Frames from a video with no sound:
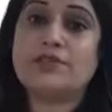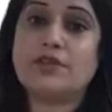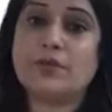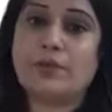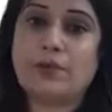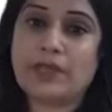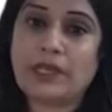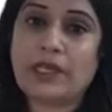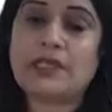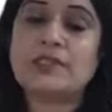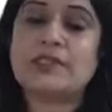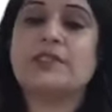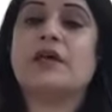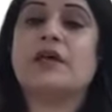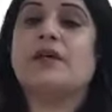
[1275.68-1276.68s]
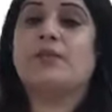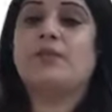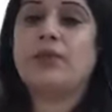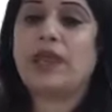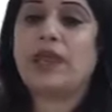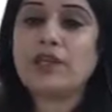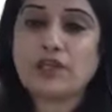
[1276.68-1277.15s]
So please
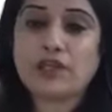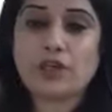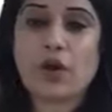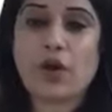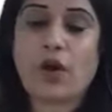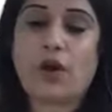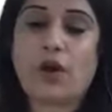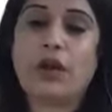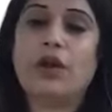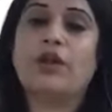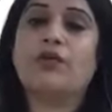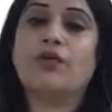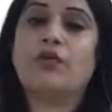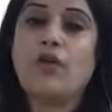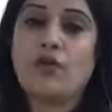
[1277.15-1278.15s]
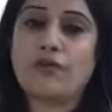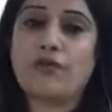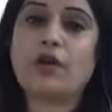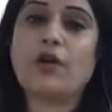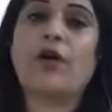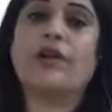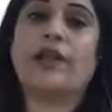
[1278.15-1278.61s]
make sure to go
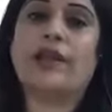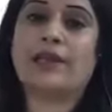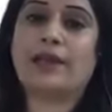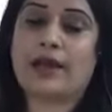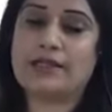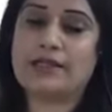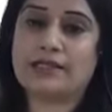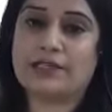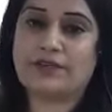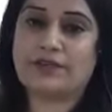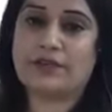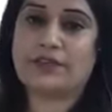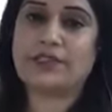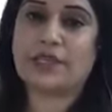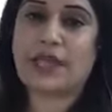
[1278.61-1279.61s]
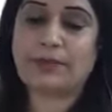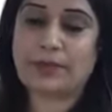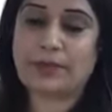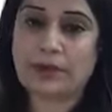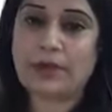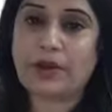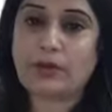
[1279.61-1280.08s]
for online classes for
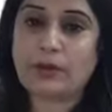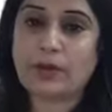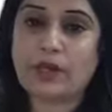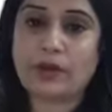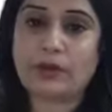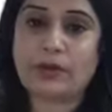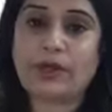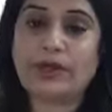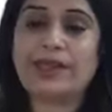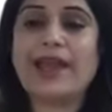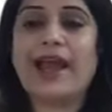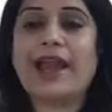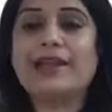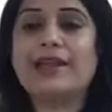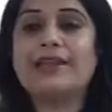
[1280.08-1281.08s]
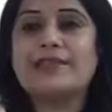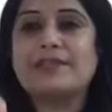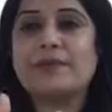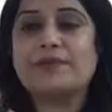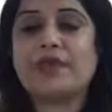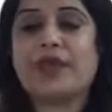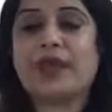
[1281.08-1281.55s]
September twenty twenty, at least
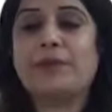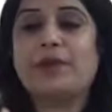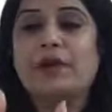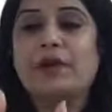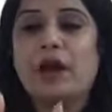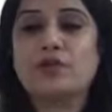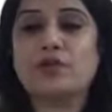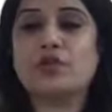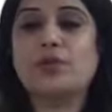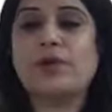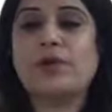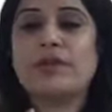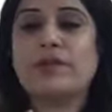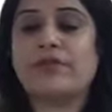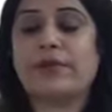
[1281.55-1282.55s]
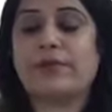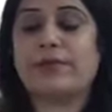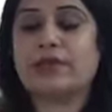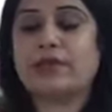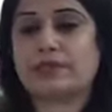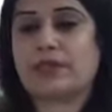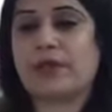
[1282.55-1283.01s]
September, October,
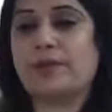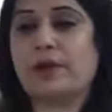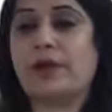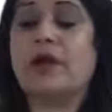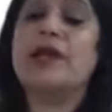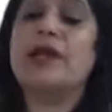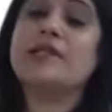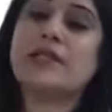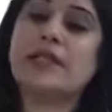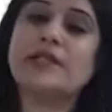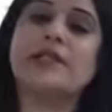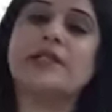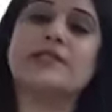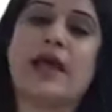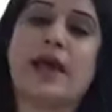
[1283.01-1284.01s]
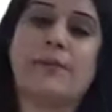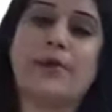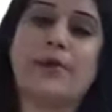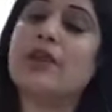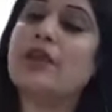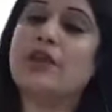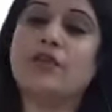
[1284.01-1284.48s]
November, December. Till
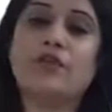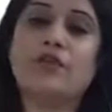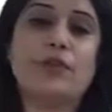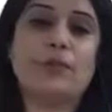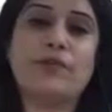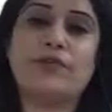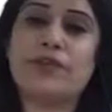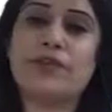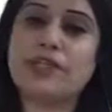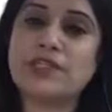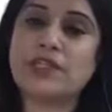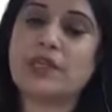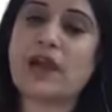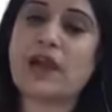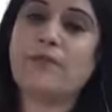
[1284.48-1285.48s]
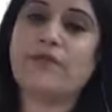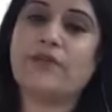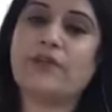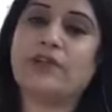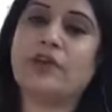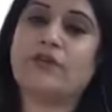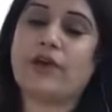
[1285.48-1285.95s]
December, you will be finishing up
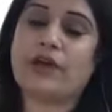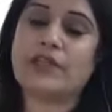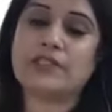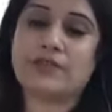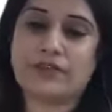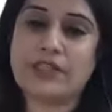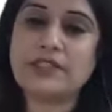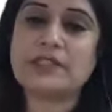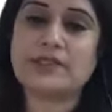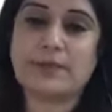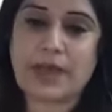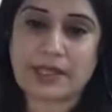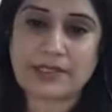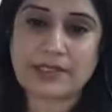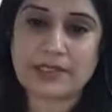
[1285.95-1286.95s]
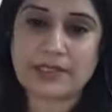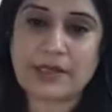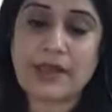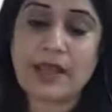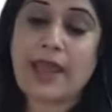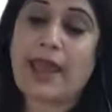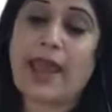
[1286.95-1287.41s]
with your first semester.
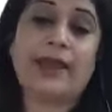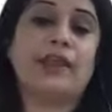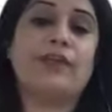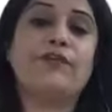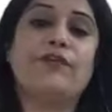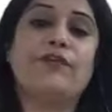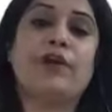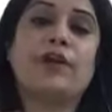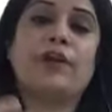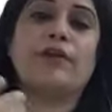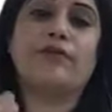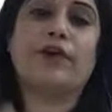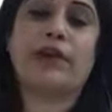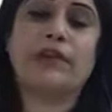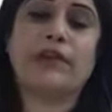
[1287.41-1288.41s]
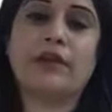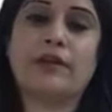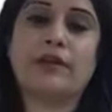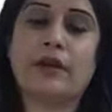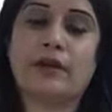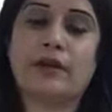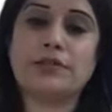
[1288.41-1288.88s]
And if you are a one-year
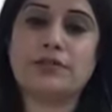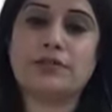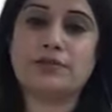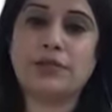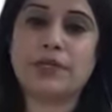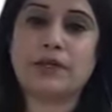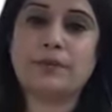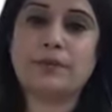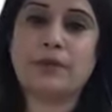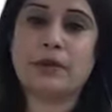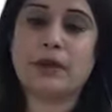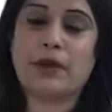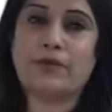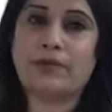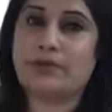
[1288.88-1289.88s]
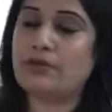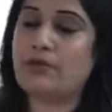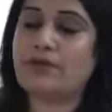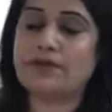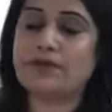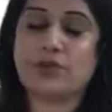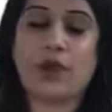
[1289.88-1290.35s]
uh, student, uh, you
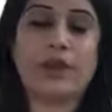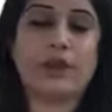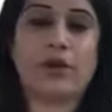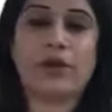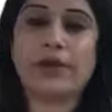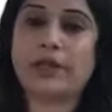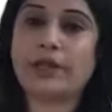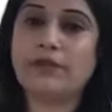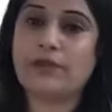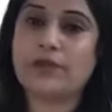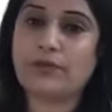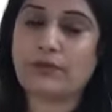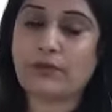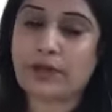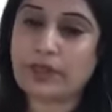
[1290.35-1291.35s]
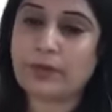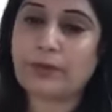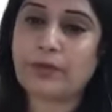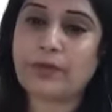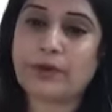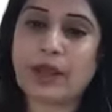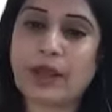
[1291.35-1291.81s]
have joined already with a one-year
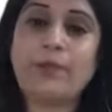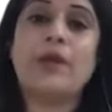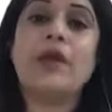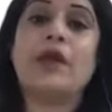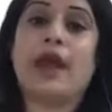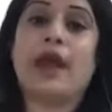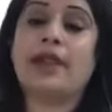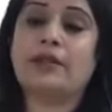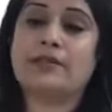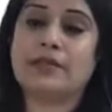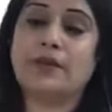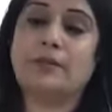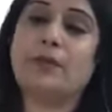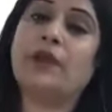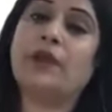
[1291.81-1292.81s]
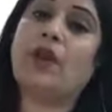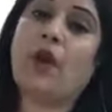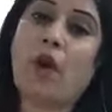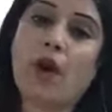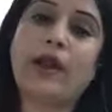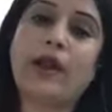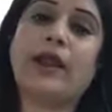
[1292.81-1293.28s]
program at Sudbury
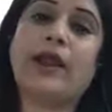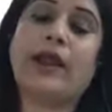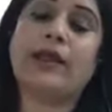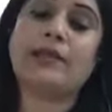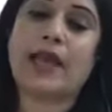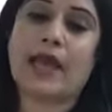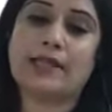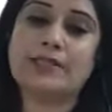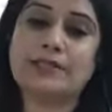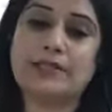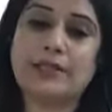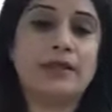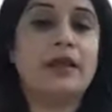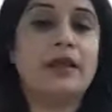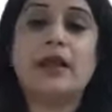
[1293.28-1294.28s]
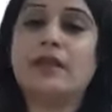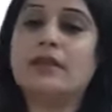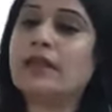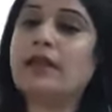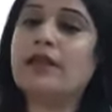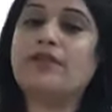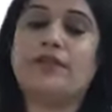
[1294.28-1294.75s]
or at Hanson,
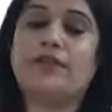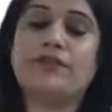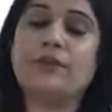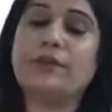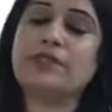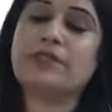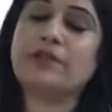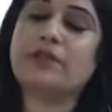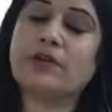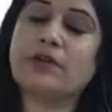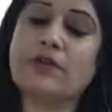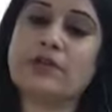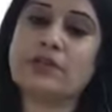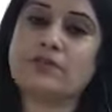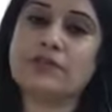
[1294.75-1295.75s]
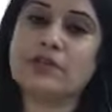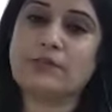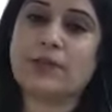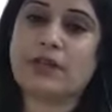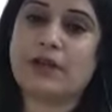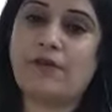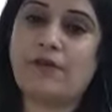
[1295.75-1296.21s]
then fifty percent of the course will
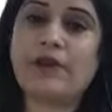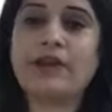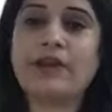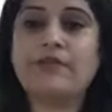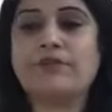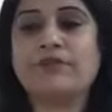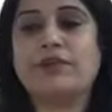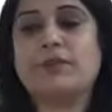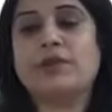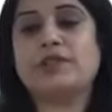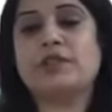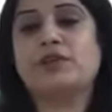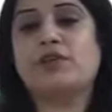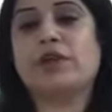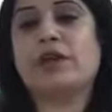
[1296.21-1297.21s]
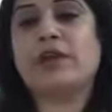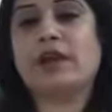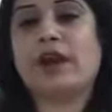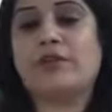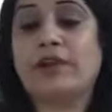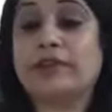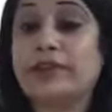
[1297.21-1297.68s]
be covered and fifty percent you can
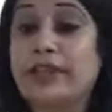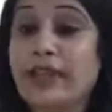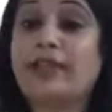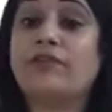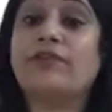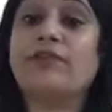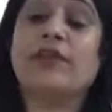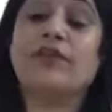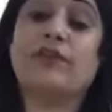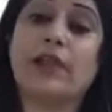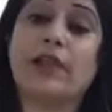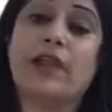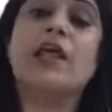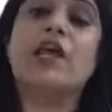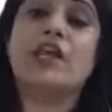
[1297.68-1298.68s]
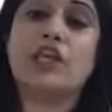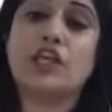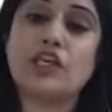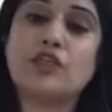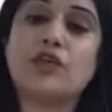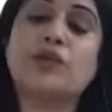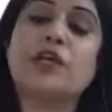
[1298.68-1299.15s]
cover. Then we will
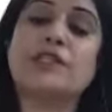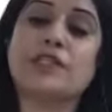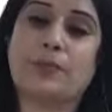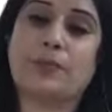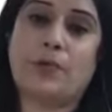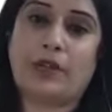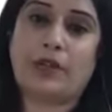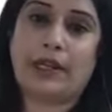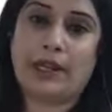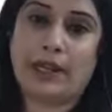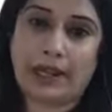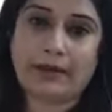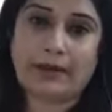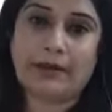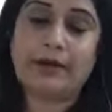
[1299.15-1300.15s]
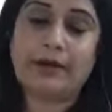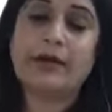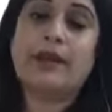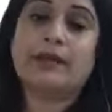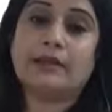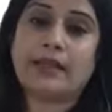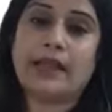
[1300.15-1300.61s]
issue the support letter
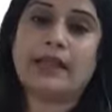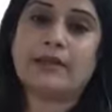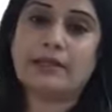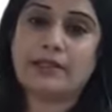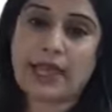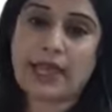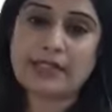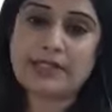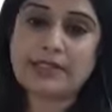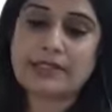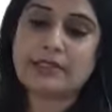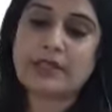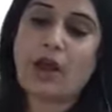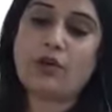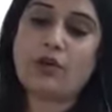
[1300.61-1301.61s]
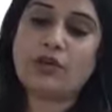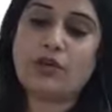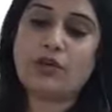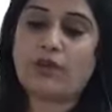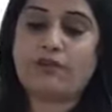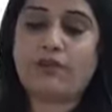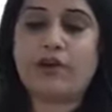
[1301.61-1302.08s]
that yes, now you
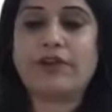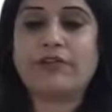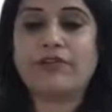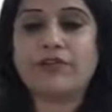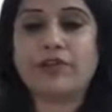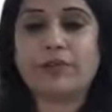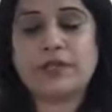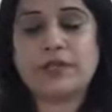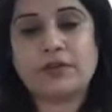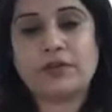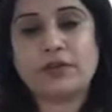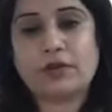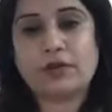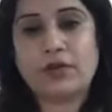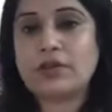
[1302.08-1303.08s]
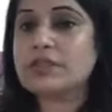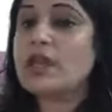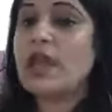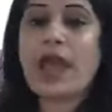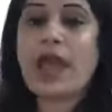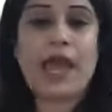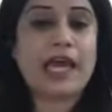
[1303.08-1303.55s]
have covered fifty percent of the course.
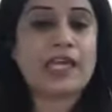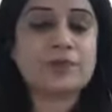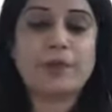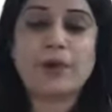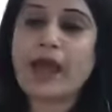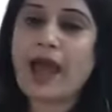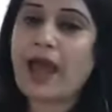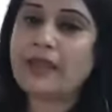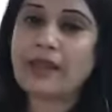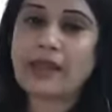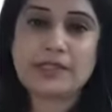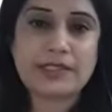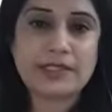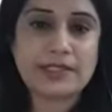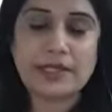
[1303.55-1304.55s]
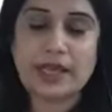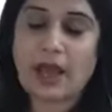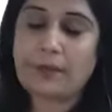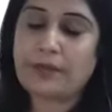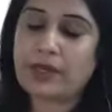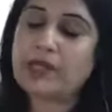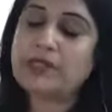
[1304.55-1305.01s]
As per I R C C
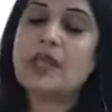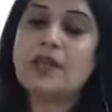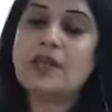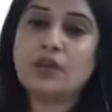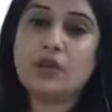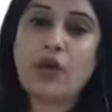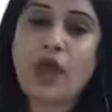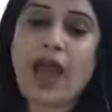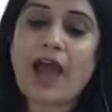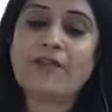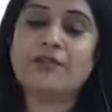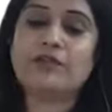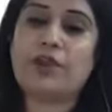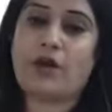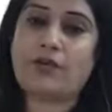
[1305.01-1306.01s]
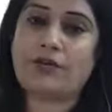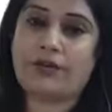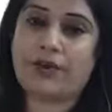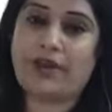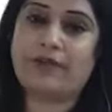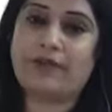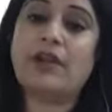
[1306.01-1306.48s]
updates, you have to now
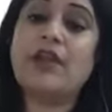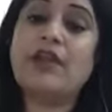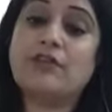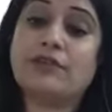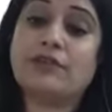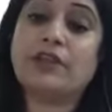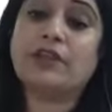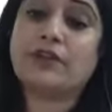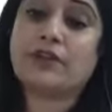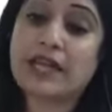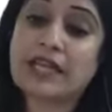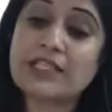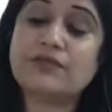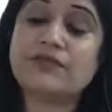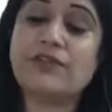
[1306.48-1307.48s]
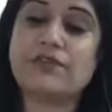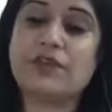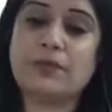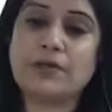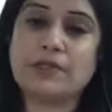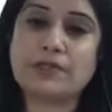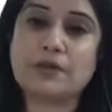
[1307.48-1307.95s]
travel with rest
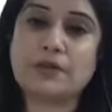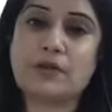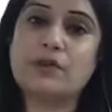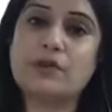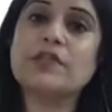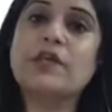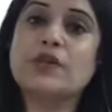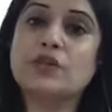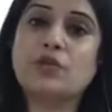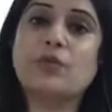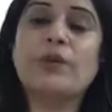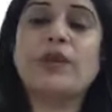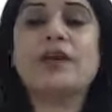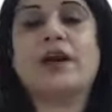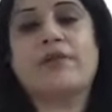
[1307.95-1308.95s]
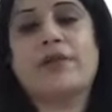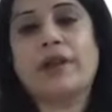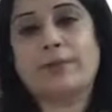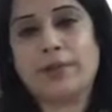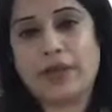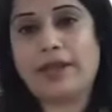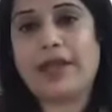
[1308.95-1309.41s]
fifty percent course to be covered
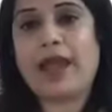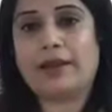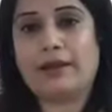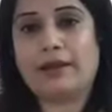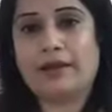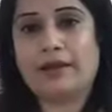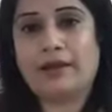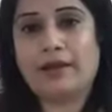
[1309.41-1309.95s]
up in Canada,